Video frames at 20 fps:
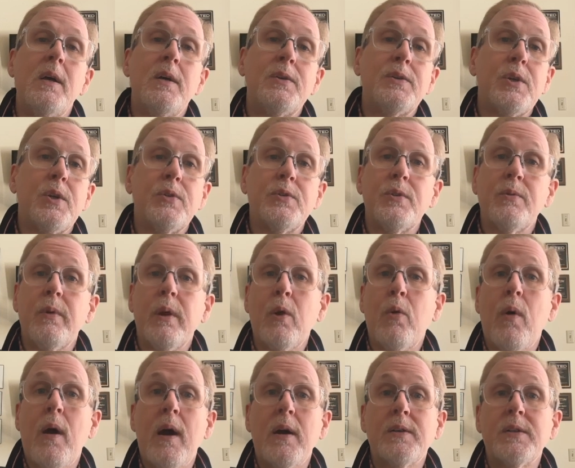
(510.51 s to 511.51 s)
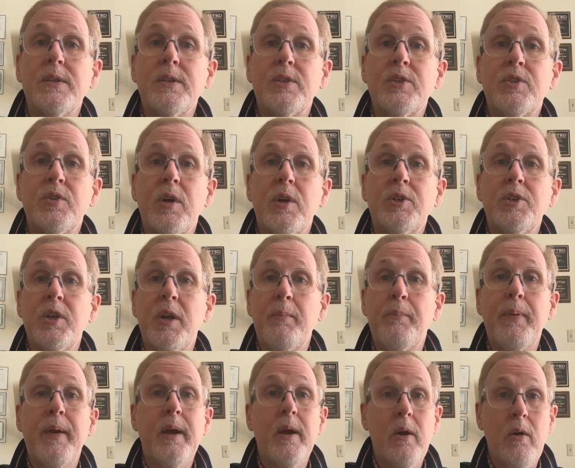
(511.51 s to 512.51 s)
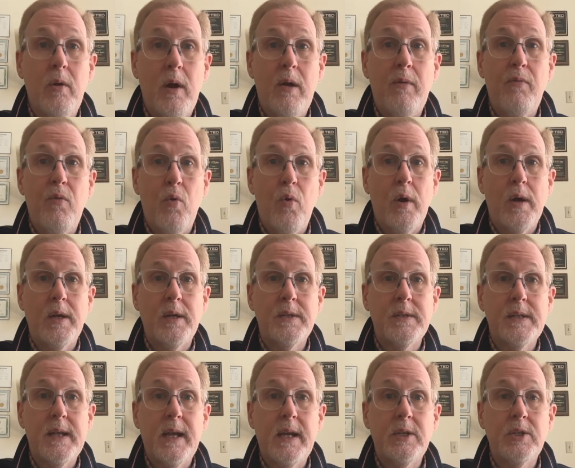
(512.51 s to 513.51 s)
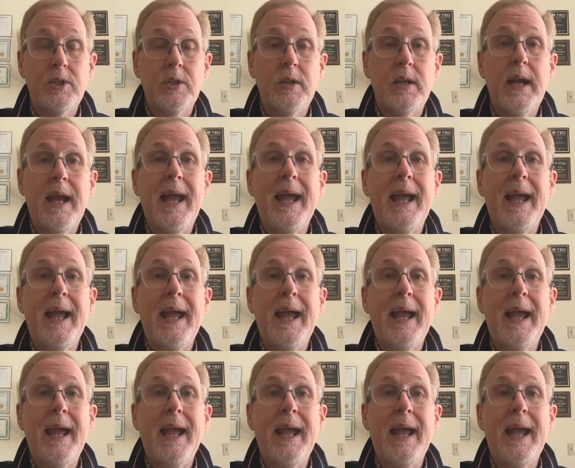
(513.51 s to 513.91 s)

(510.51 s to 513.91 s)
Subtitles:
Susan requires instruction in paragraph organization